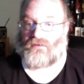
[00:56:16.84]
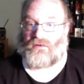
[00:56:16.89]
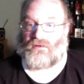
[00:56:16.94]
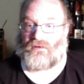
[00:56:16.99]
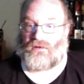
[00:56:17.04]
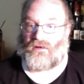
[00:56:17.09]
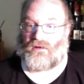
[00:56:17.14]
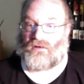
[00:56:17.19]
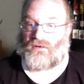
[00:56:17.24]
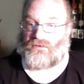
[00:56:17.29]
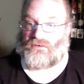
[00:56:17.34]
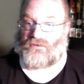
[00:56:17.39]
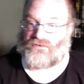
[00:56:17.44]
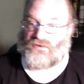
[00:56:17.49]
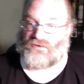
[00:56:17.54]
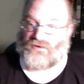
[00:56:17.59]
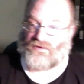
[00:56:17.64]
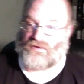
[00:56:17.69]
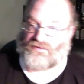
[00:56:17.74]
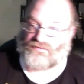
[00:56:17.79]
And
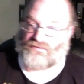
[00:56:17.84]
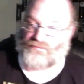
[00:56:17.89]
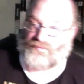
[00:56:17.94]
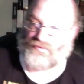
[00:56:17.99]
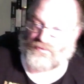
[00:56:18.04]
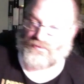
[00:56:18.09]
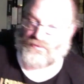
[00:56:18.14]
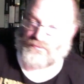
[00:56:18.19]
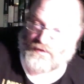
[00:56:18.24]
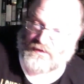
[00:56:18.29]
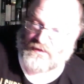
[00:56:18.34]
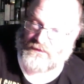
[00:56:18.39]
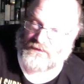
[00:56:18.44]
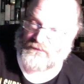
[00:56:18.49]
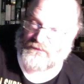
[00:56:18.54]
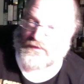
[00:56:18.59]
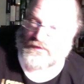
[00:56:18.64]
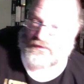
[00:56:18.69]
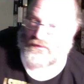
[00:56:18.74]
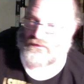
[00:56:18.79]
she doesn't put many
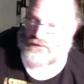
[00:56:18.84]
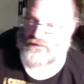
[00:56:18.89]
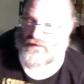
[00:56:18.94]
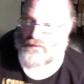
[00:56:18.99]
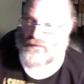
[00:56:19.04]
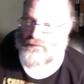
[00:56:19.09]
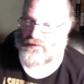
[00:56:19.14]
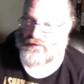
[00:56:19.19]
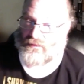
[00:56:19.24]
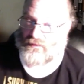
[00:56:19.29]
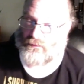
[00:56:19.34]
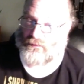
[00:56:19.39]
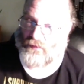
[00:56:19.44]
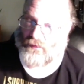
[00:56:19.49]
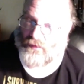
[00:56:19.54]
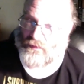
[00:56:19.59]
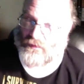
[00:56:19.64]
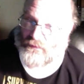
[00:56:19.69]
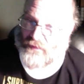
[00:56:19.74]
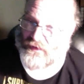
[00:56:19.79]
videos up
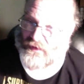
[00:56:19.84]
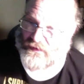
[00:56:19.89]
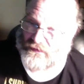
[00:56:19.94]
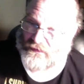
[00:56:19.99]
anymore, but